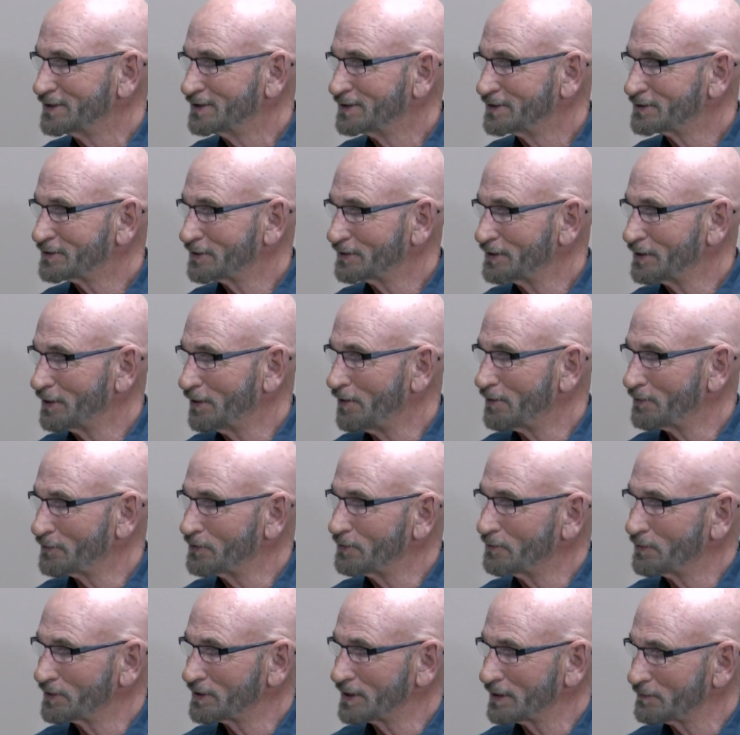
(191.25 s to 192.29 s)
So they all knew
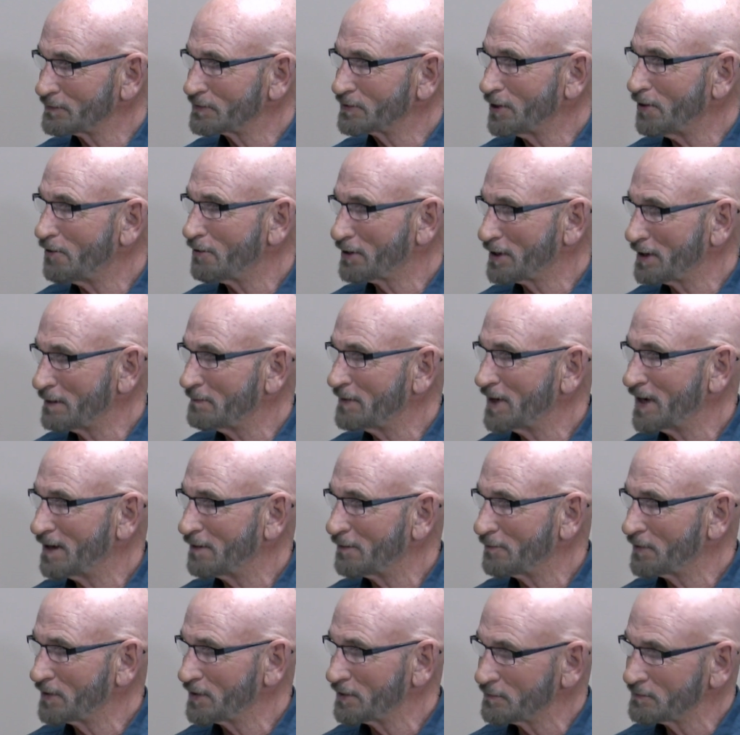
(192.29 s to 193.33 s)
what they were talking
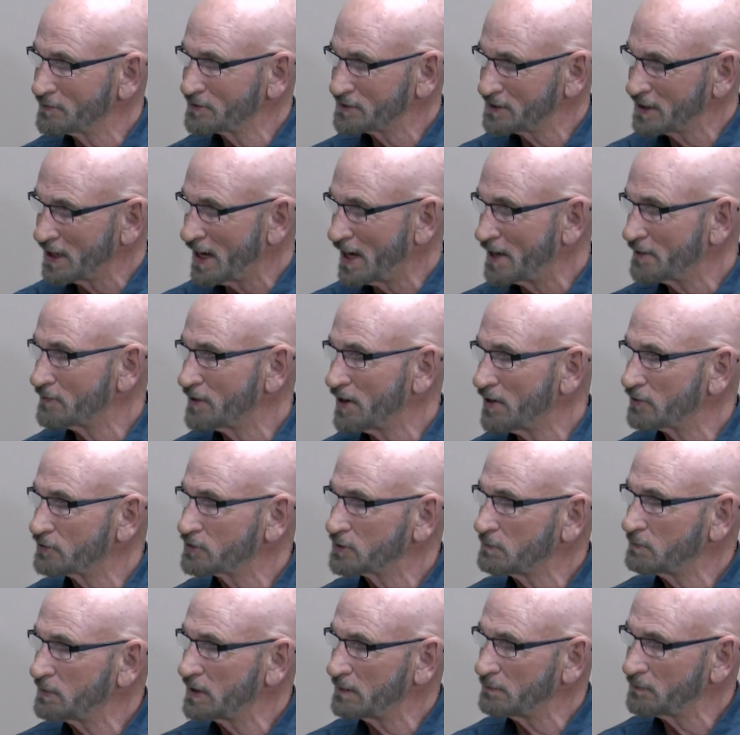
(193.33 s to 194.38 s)
about, whether it was the
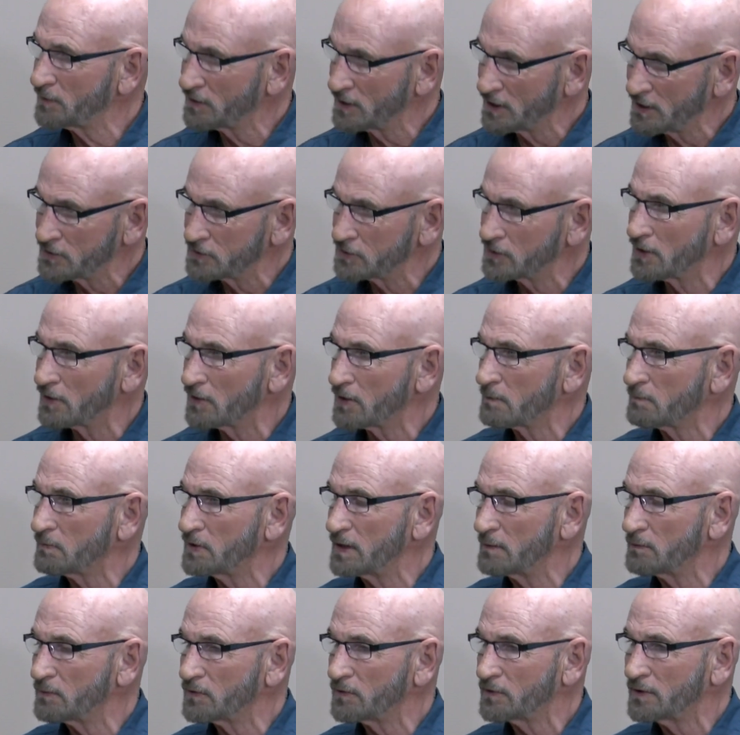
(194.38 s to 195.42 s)
hydrology people, the engineering
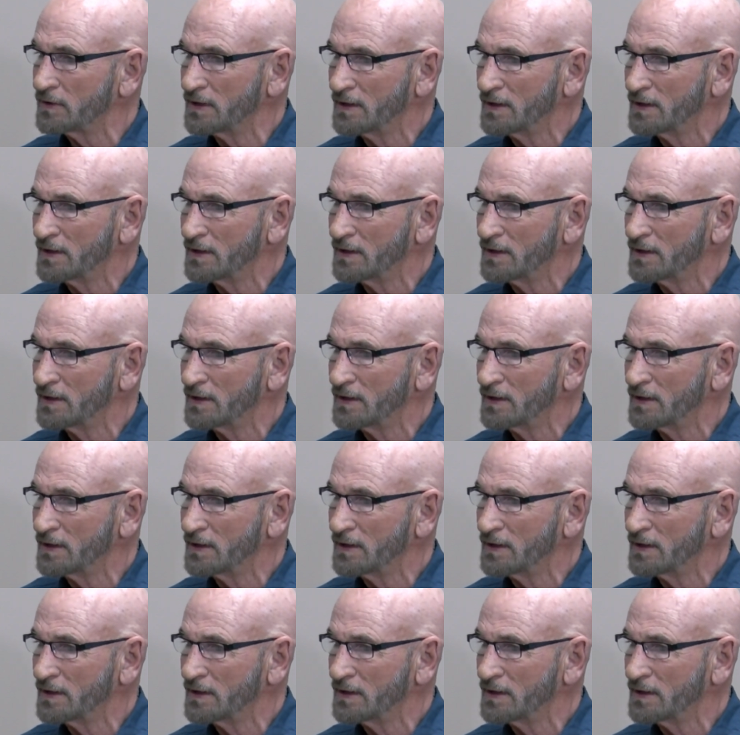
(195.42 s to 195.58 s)
people,